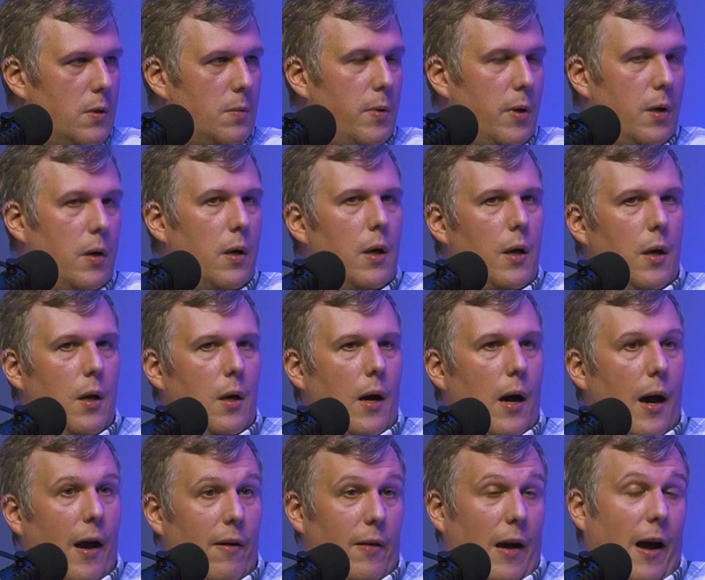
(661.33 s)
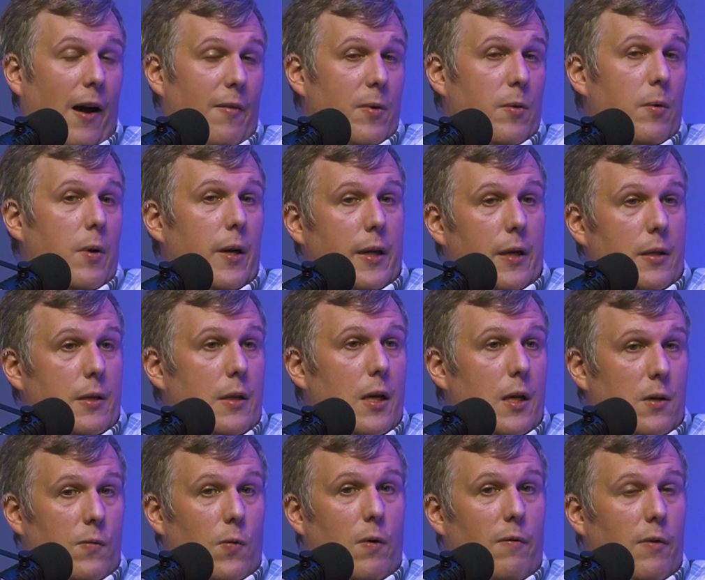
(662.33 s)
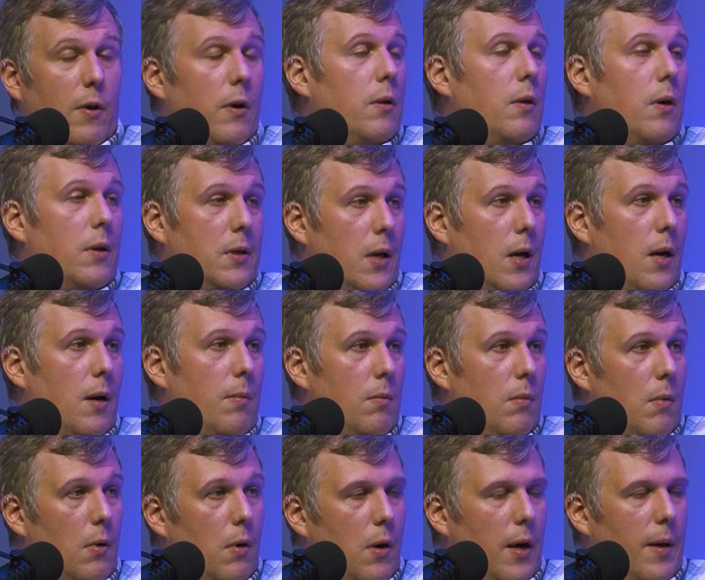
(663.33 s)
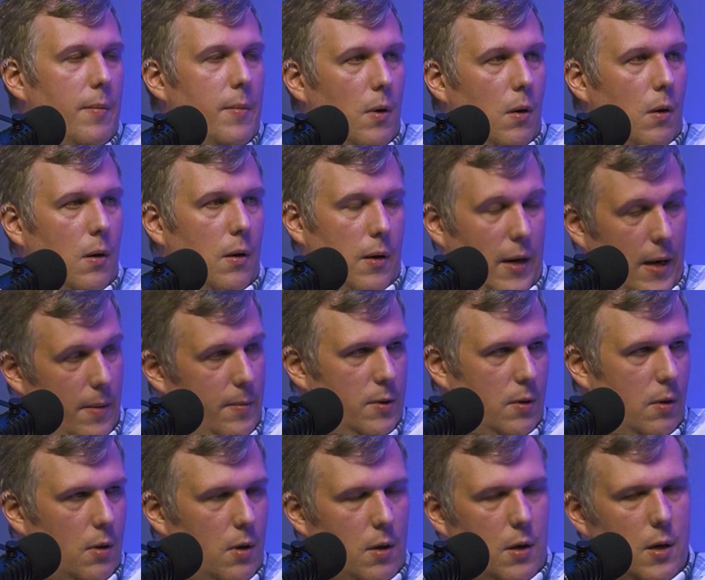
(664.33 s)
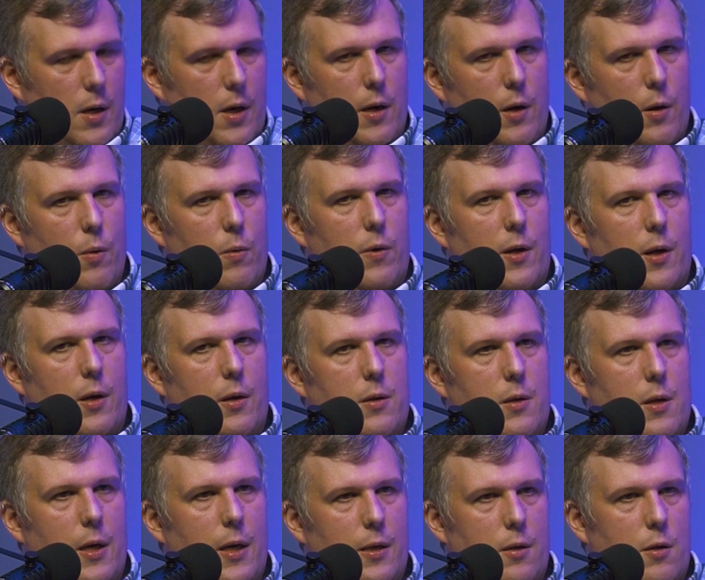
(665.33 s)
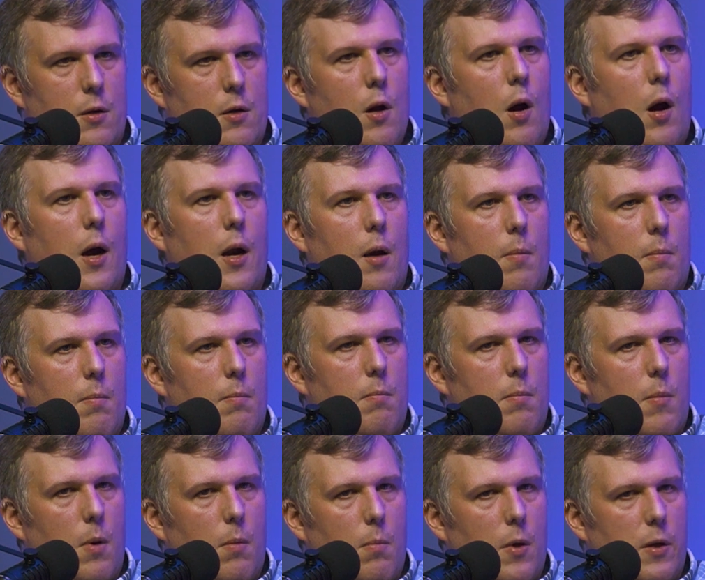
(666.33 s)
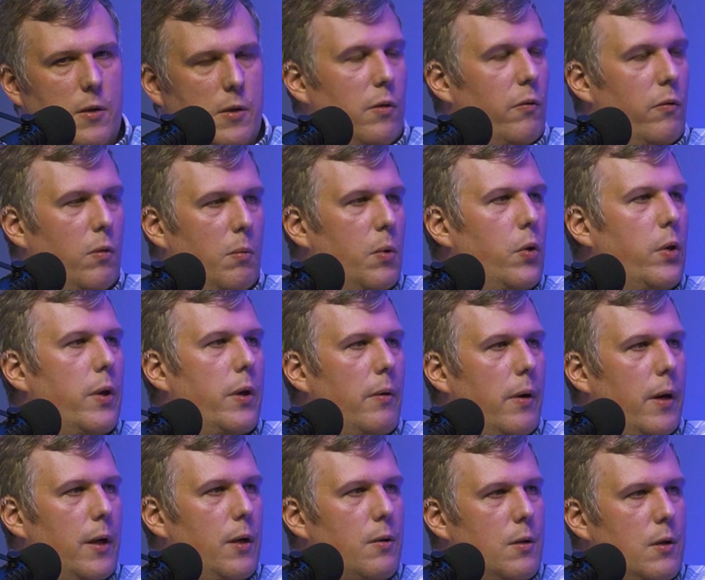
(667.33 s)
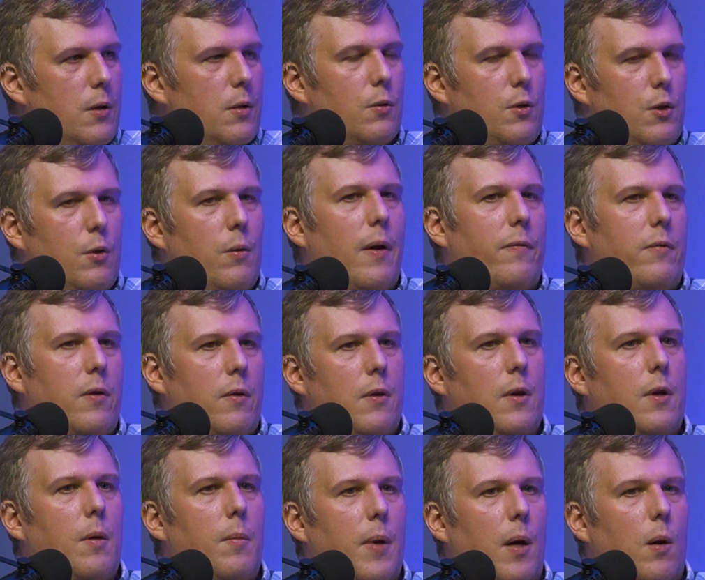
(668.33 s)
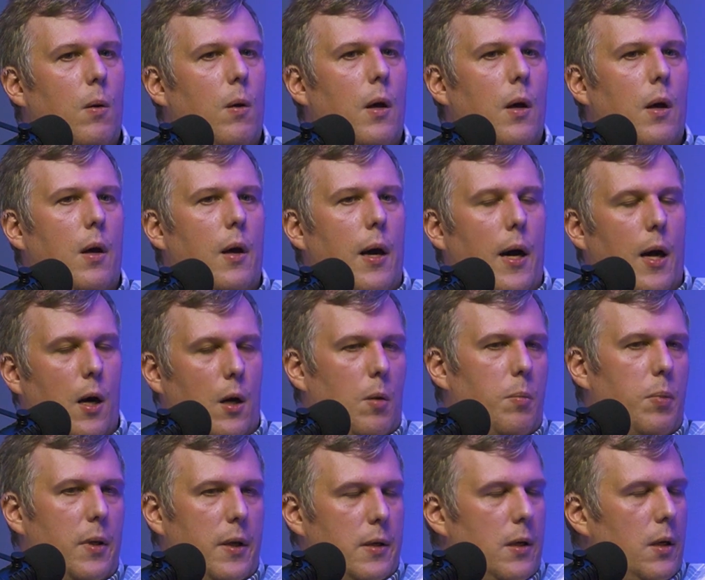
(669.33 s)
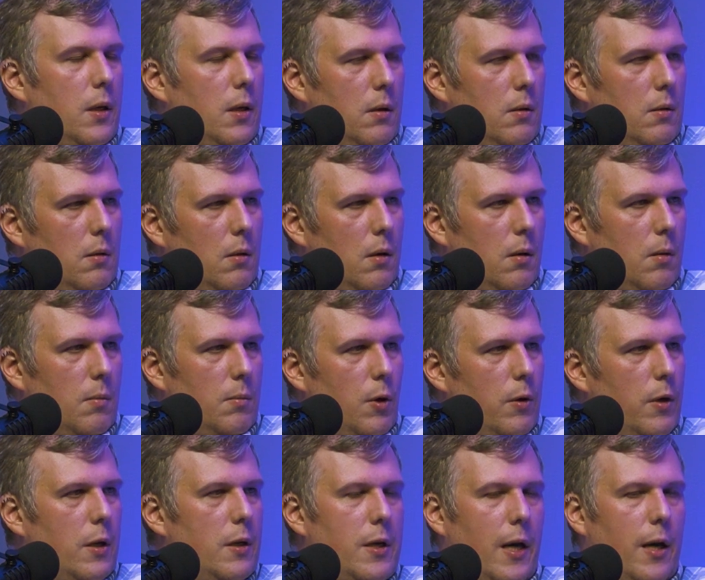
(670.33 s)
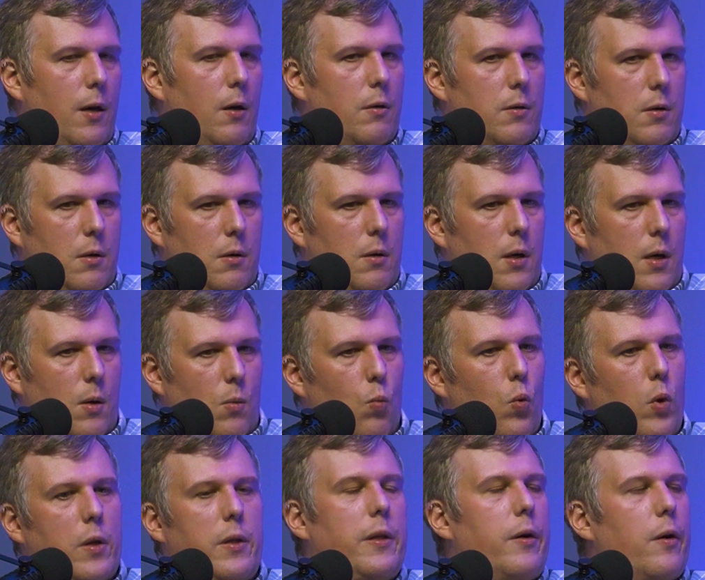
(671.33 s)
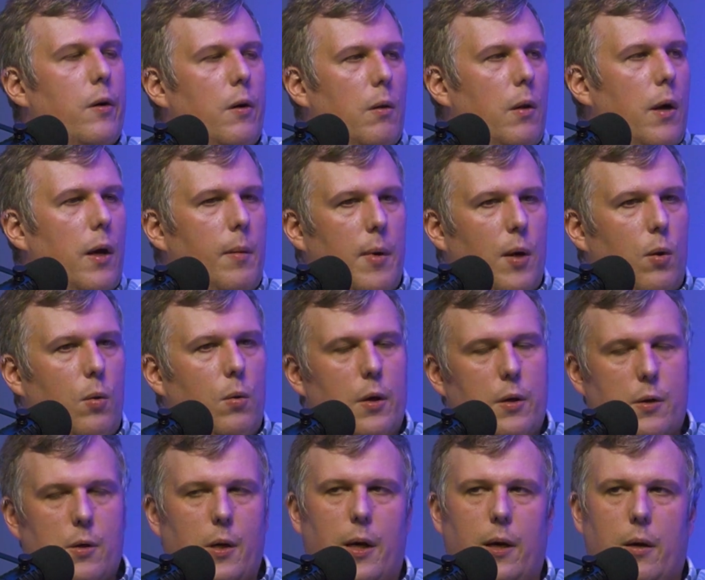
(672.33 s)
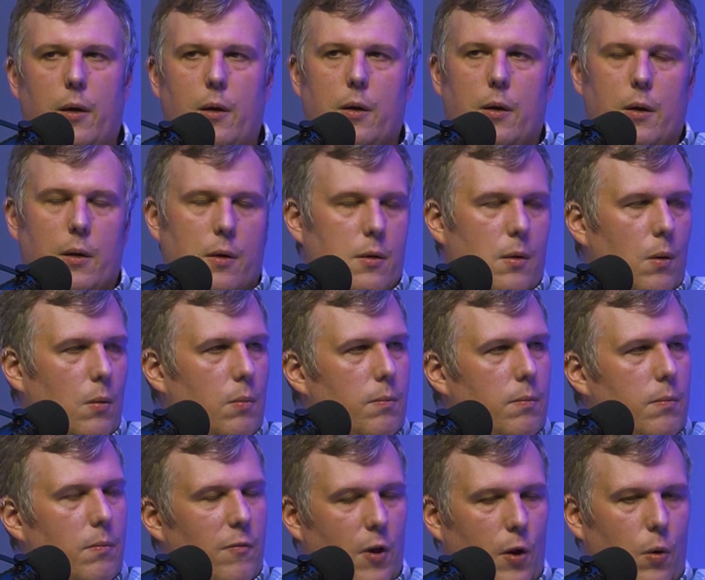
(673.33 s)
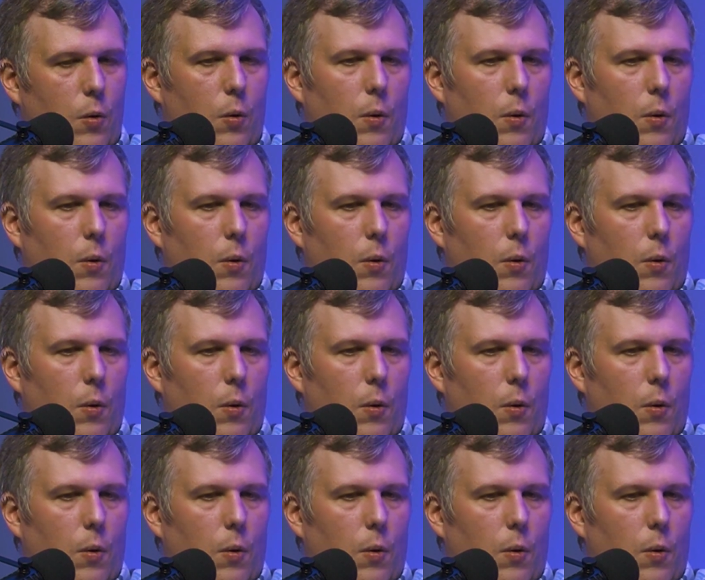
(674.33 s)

But I've been running ECS for a very long time on Amazon, and I know that it's not a silver bullet, right? You still do have to think about how you're placing your containers and what the underlying metal looks like. So very cool.